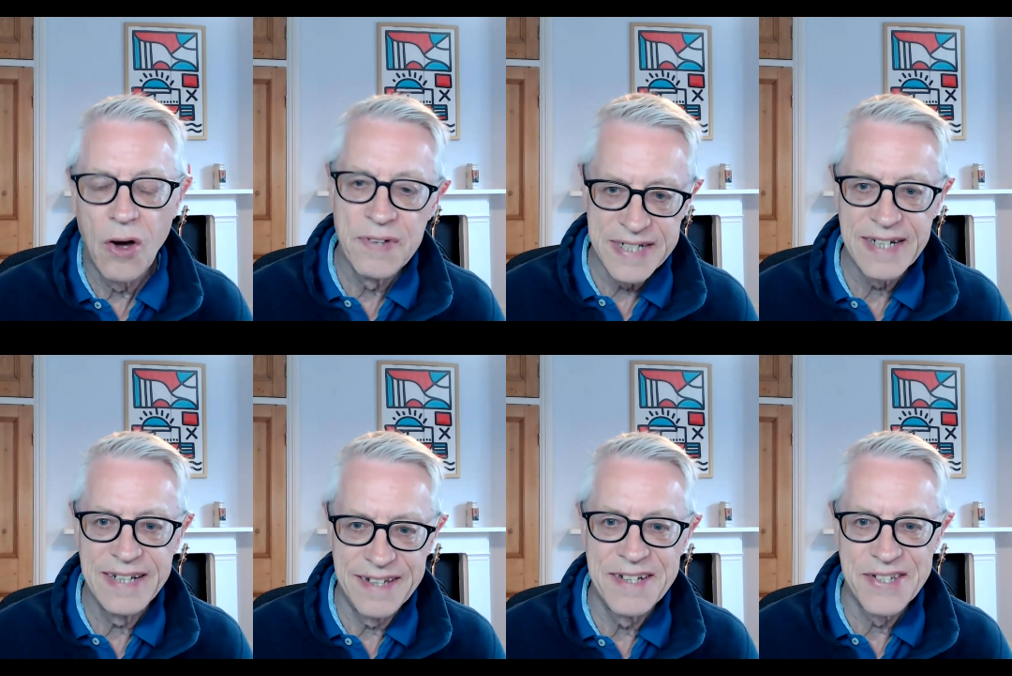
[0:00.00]

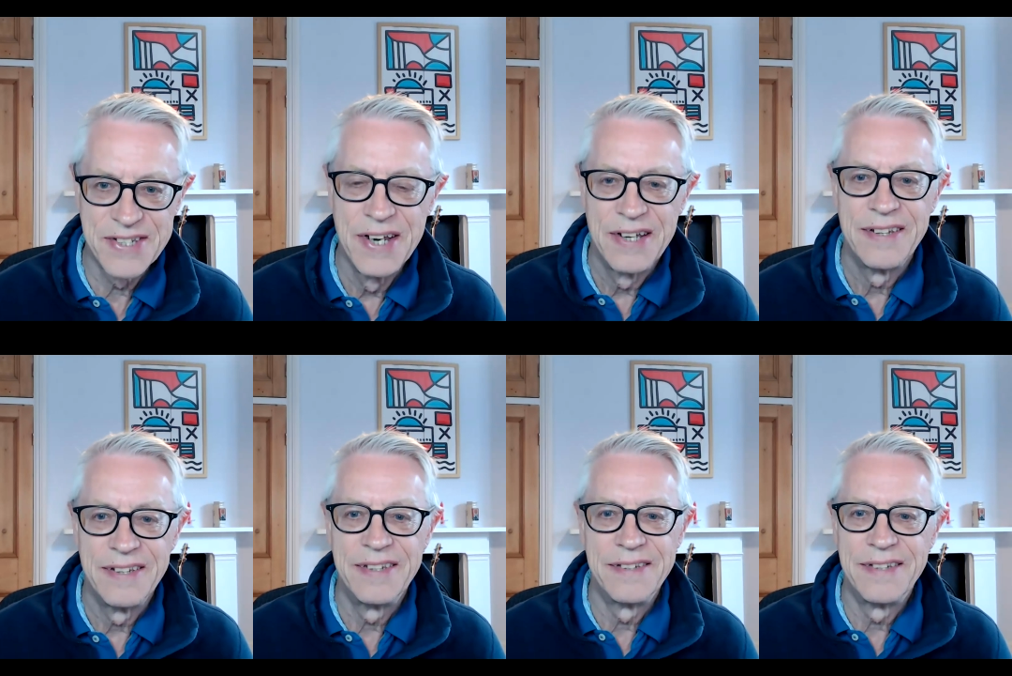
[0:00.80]
obviously there's
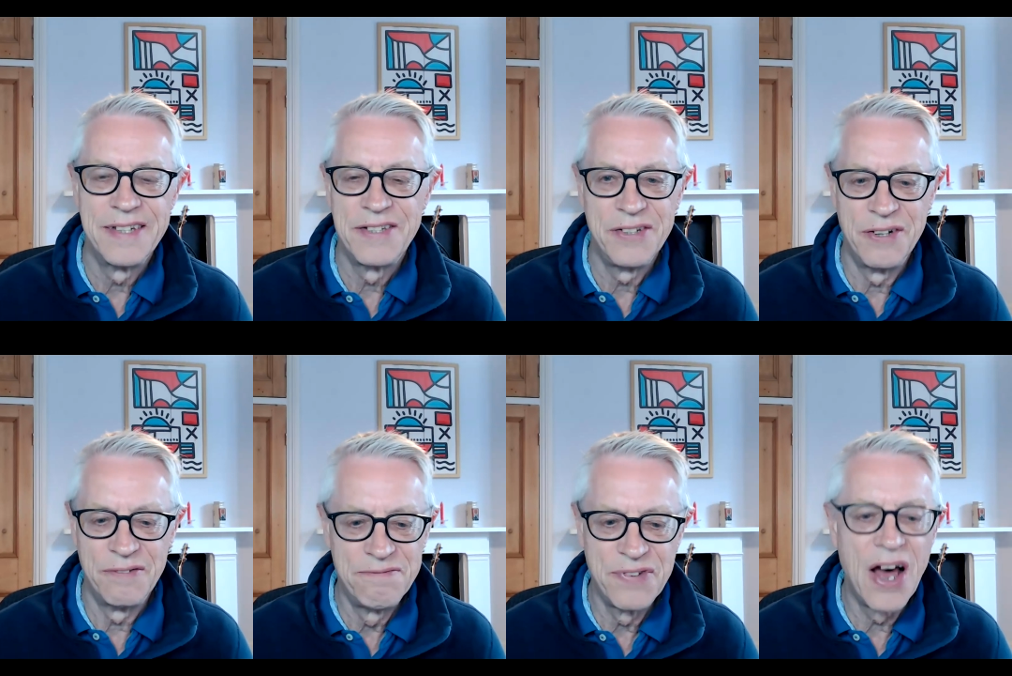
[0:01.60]

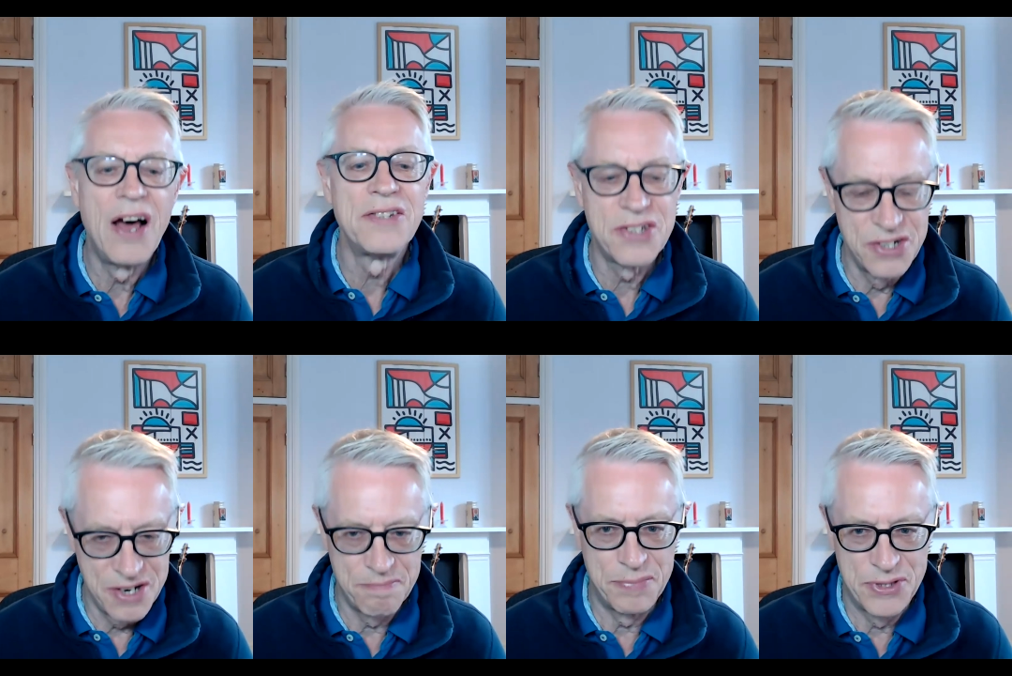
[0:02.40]
vast
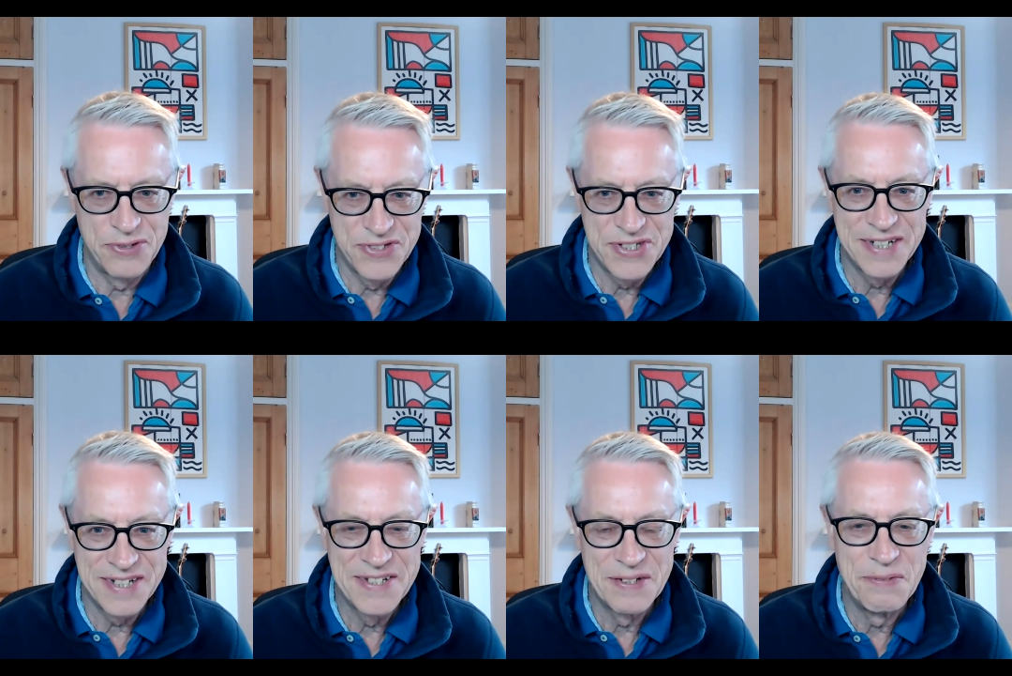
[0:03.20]
numbers of
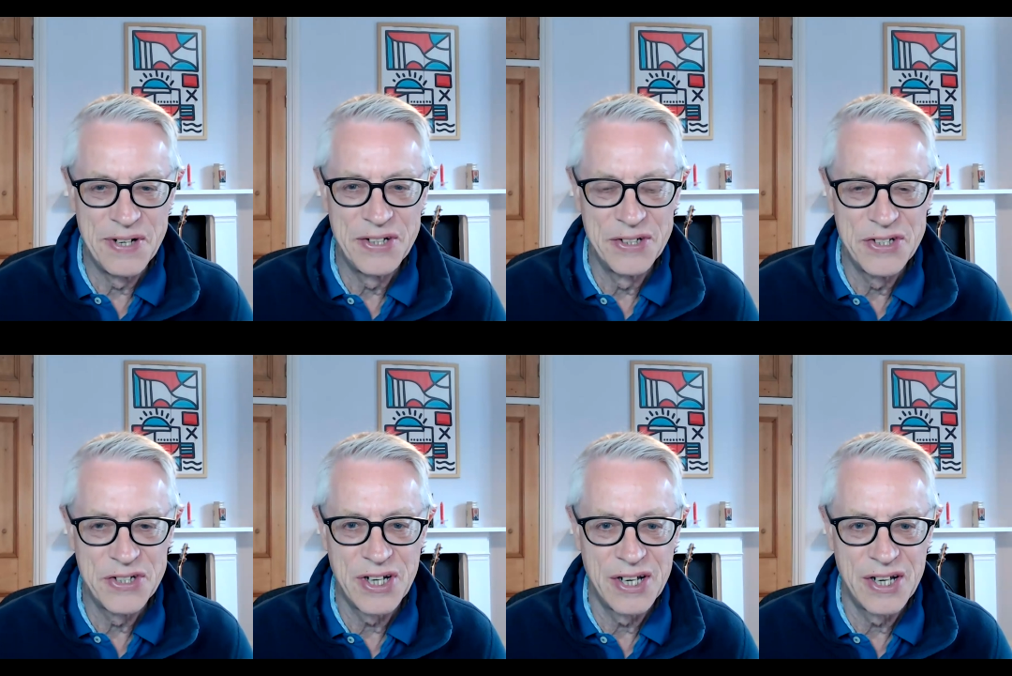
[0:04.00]
studies that we could